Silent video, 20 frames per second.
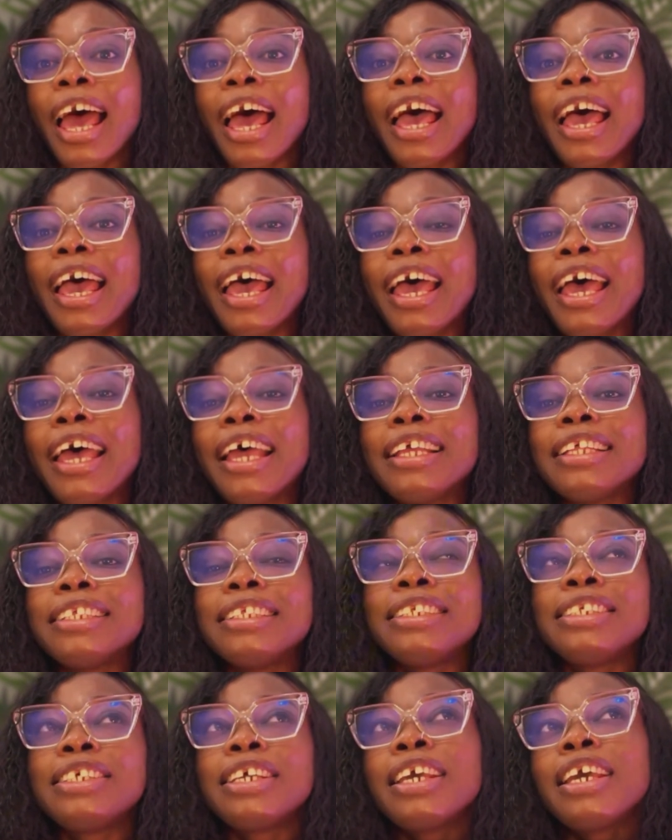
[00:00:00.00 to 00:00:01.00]

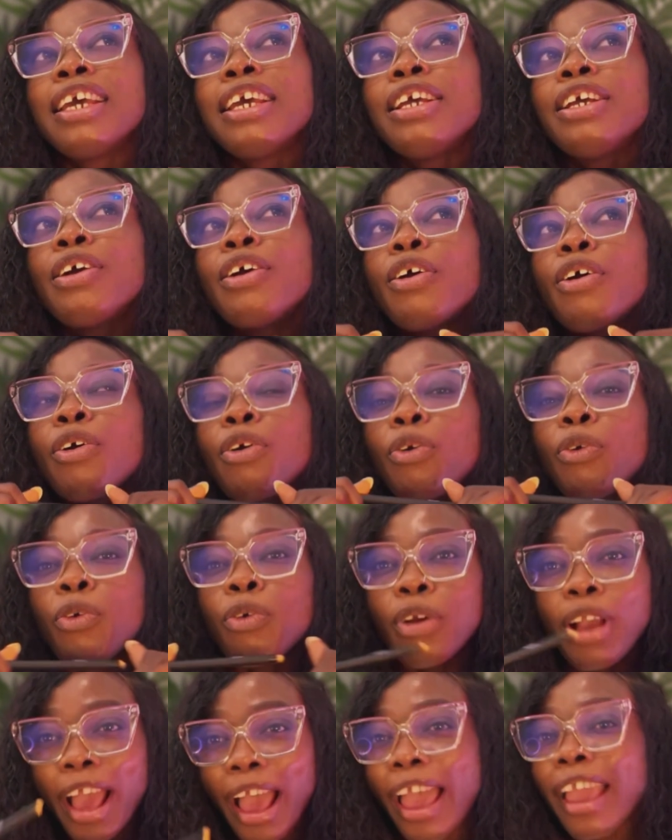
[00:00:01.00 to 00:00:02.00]
And
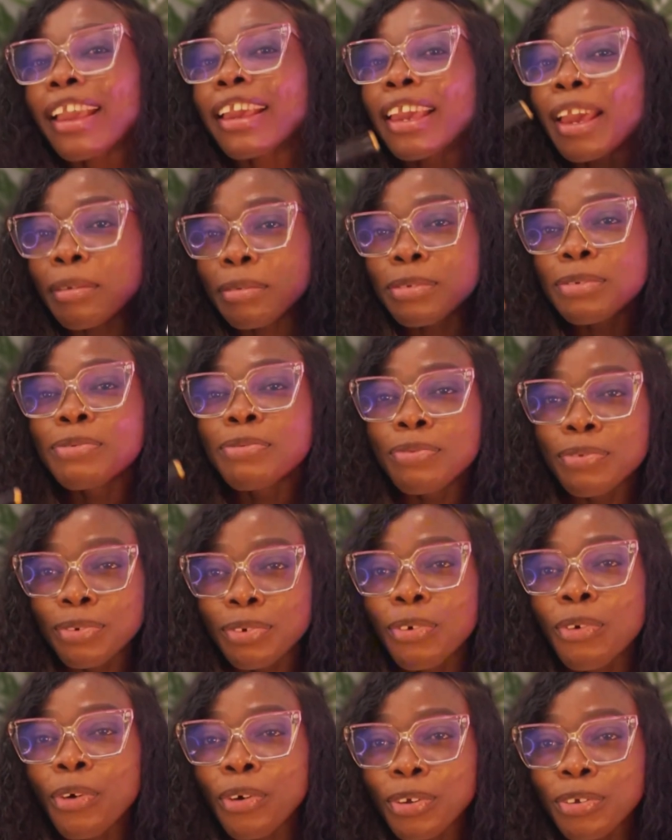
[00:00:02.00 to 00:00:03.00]
I kept
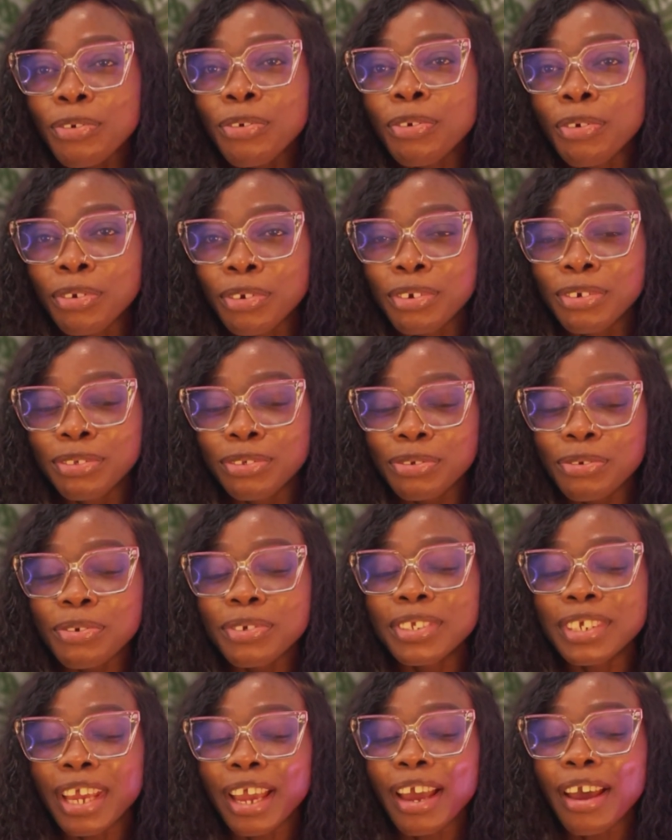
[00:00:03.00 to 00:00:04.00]
going through
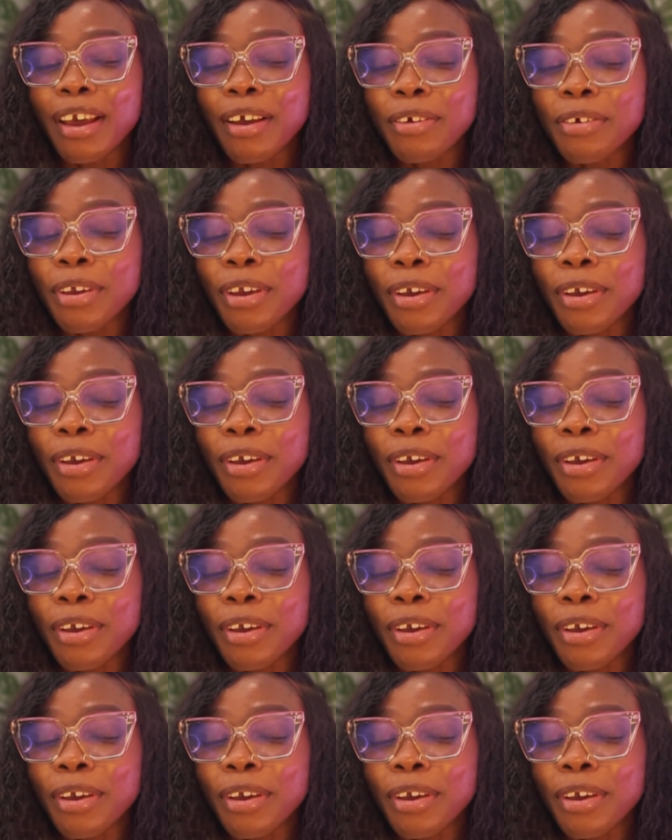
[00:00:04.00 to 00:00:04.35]
their